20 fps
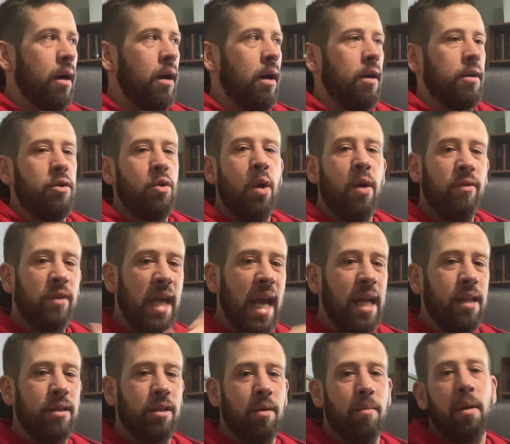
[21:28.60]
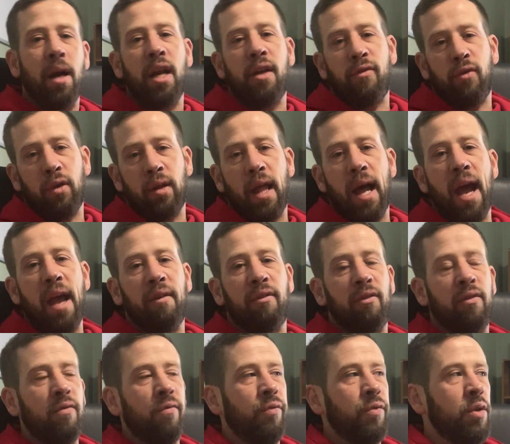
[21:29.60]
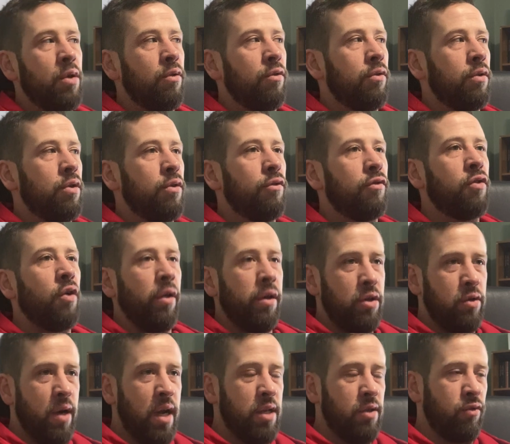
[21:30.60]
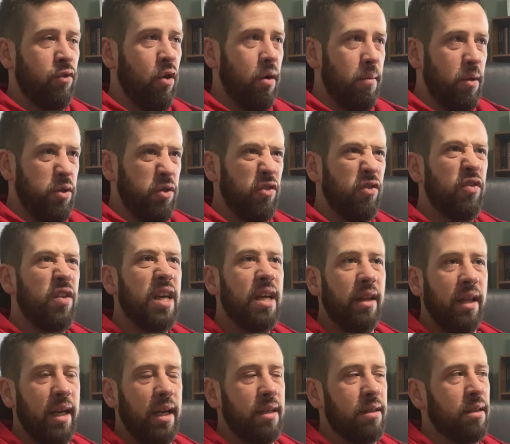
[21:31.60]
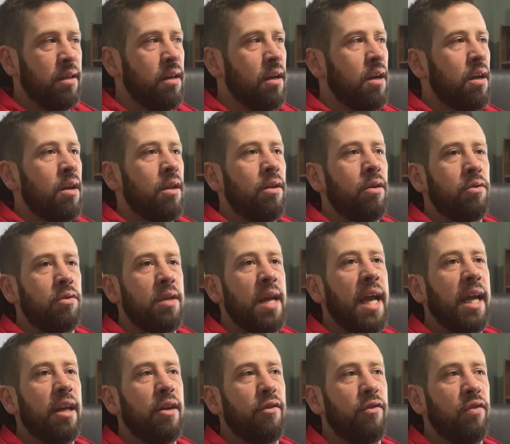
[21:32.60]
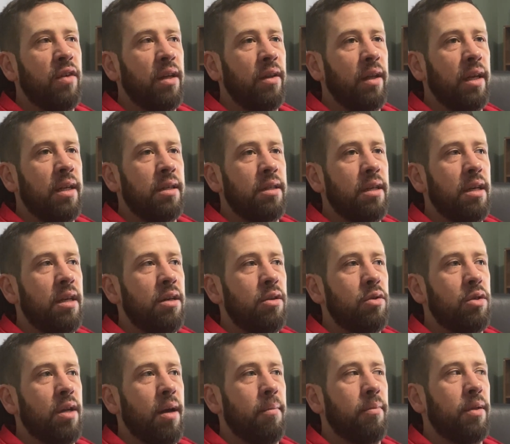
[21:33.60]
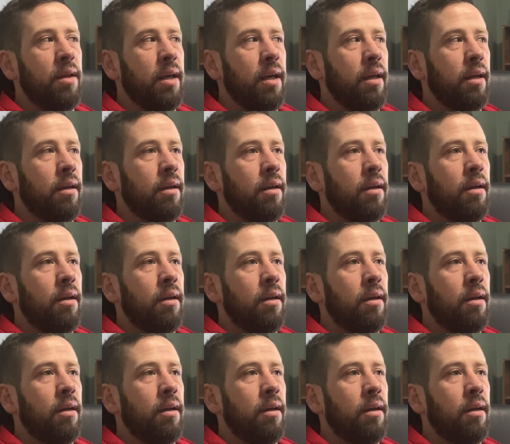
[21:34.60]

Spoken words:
you have gained somebody for life. You've fully transformed those feelings, those negative feelings, into something